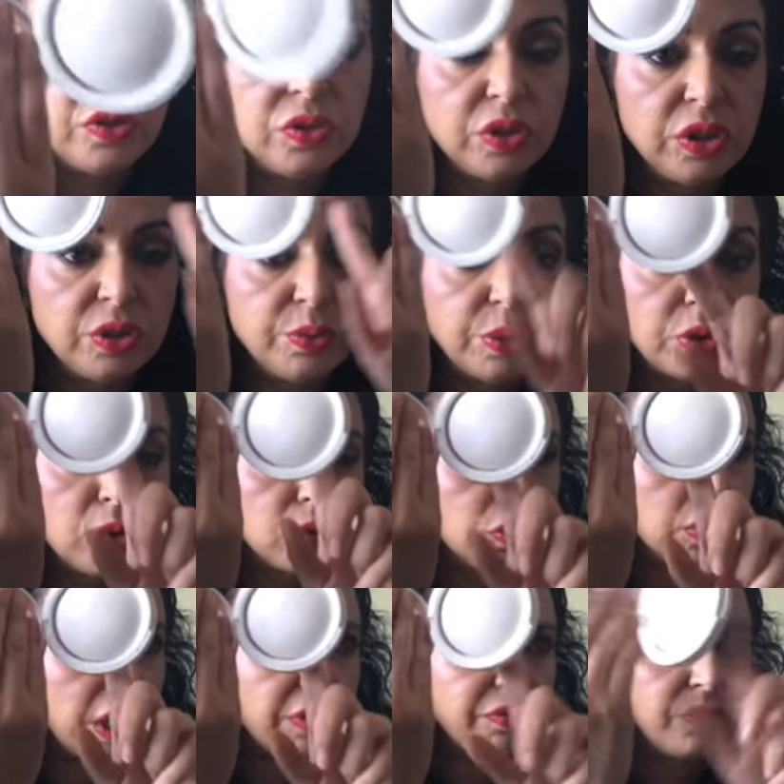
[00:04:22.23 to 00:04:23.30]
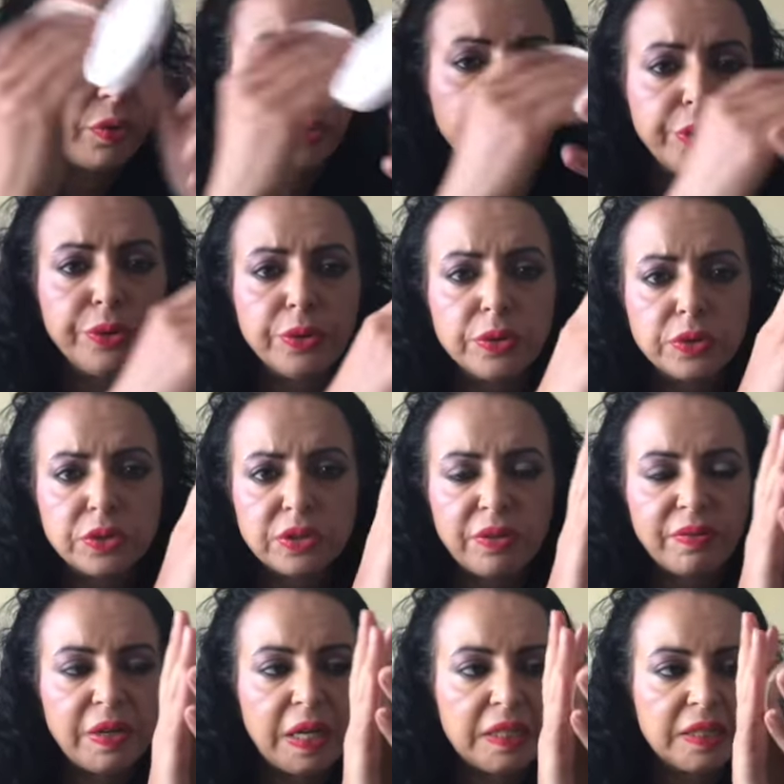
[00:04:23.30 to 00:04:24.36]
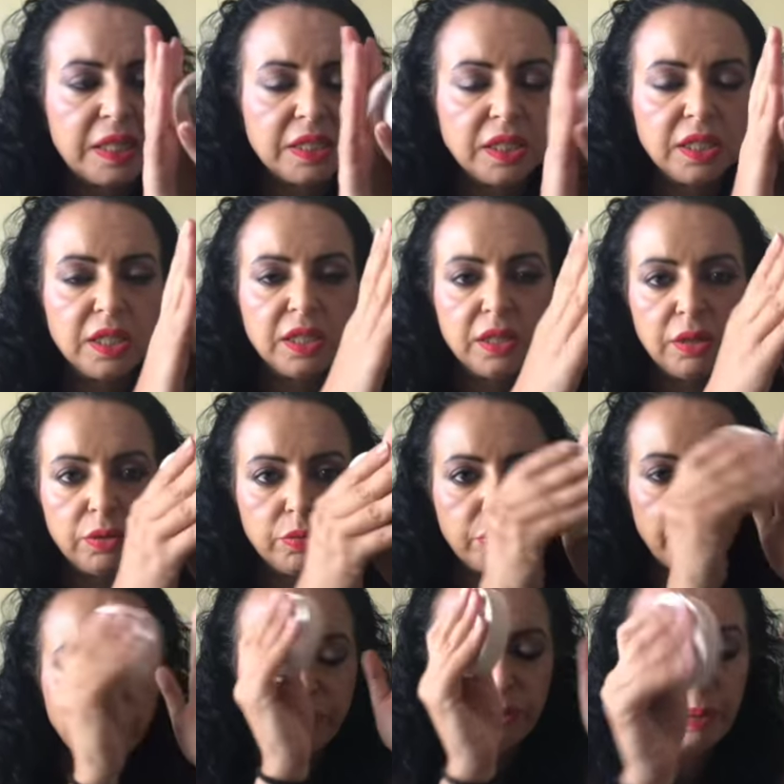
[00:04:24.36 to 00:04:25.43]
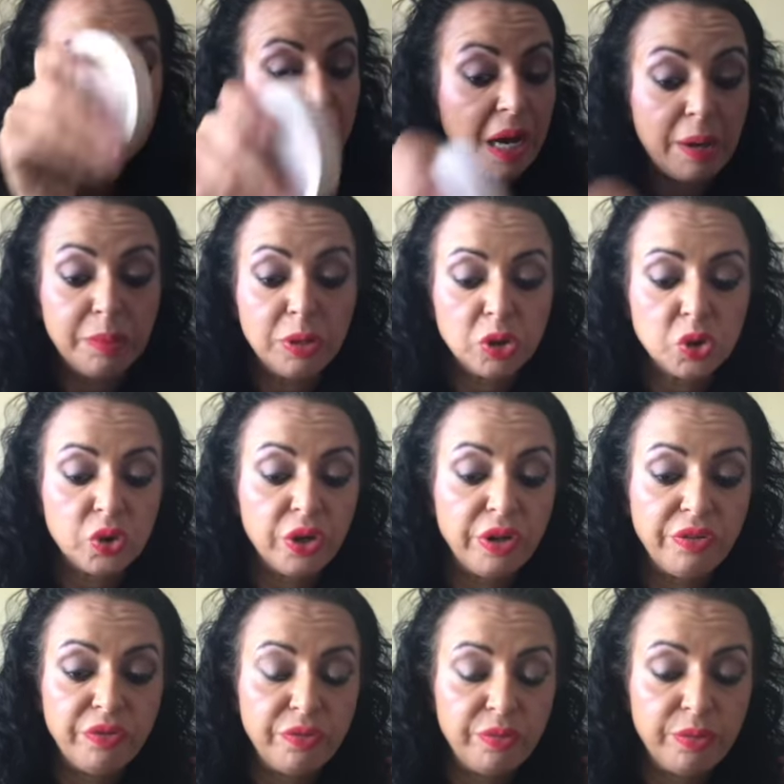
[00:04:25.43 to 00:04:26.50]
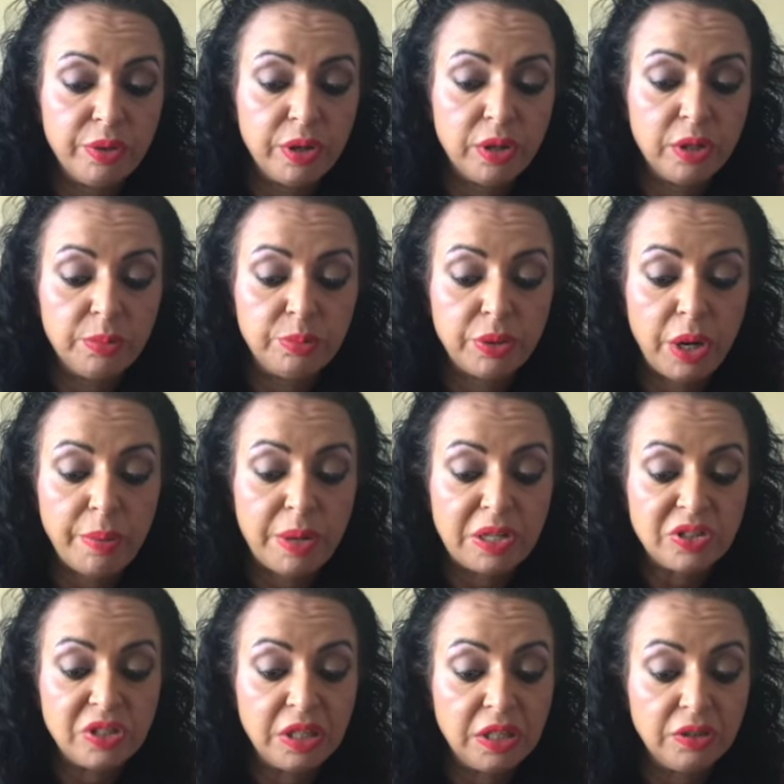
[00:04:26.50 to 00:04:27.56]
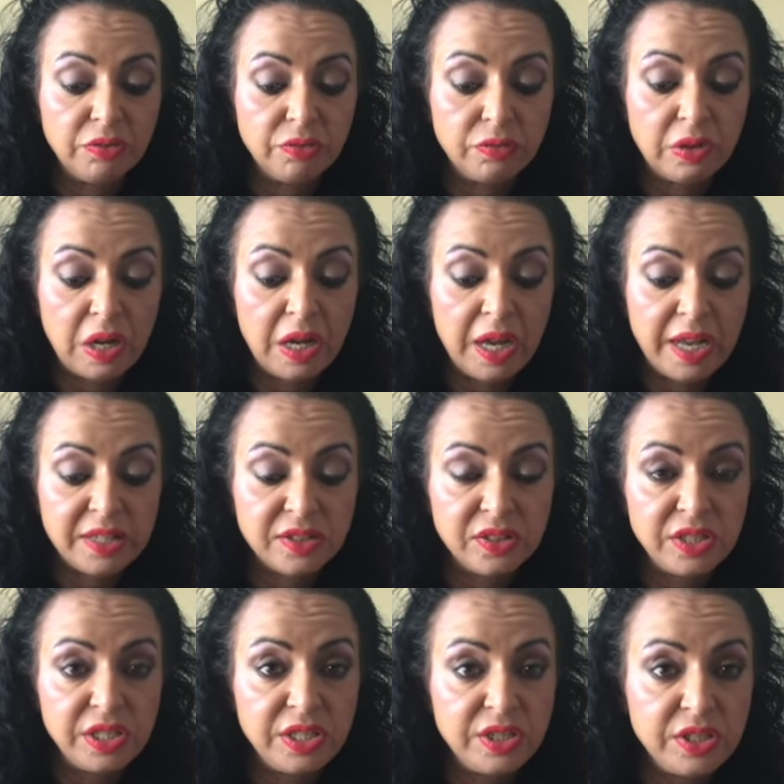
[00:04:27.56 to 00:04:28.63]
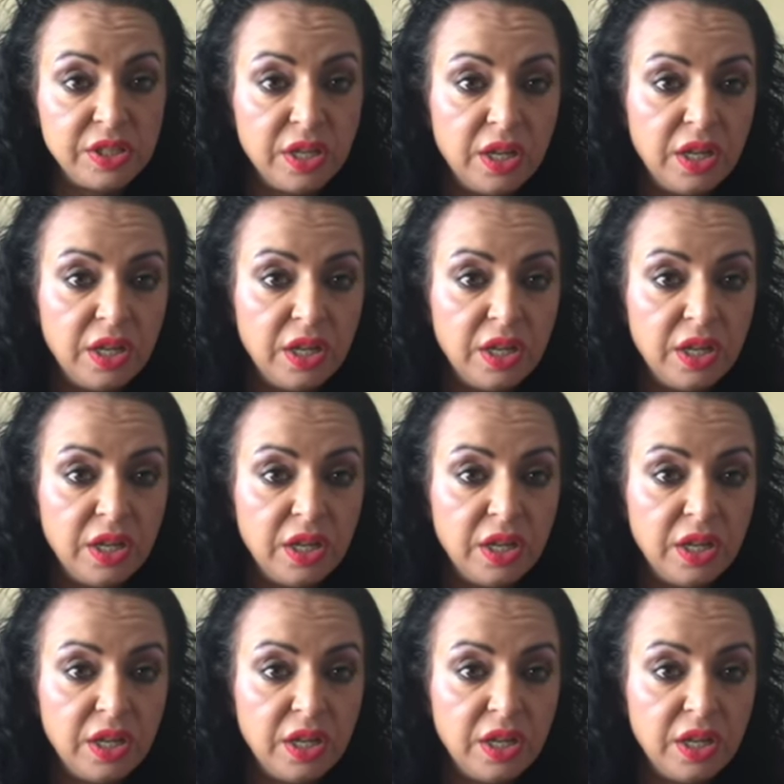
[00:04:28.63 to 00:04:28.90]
It was also like €4 or something like that, worth the money. I'm not sure if Primark still has these